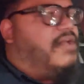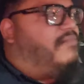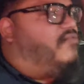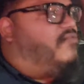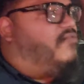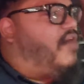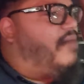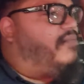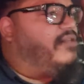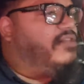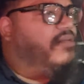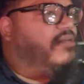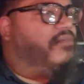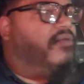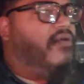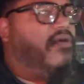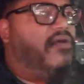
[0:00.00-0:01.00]
I'm dropping the
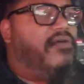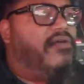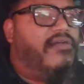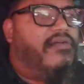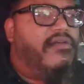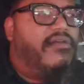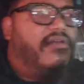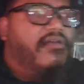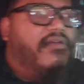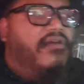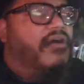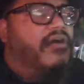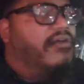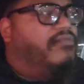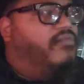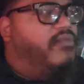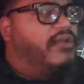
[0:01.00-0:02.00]
ball
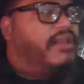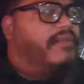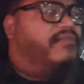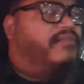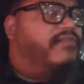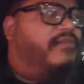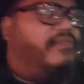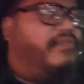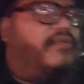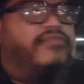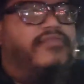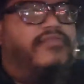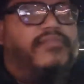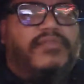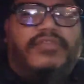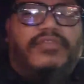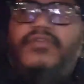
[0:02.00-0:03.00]
on what I'm supposed to
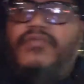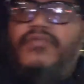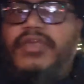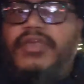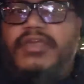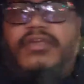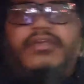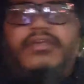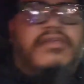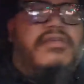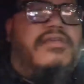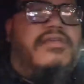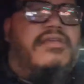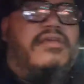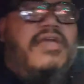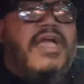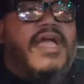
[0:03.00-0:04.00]
be doing
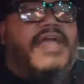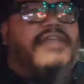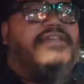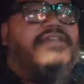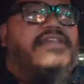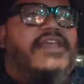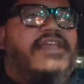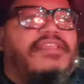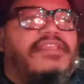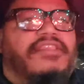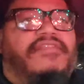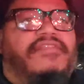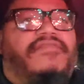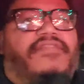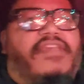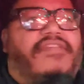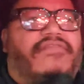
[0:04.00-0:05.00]
and getting
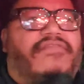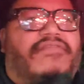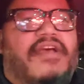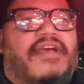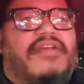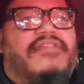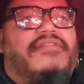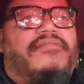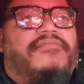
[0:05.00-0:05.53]
these things done.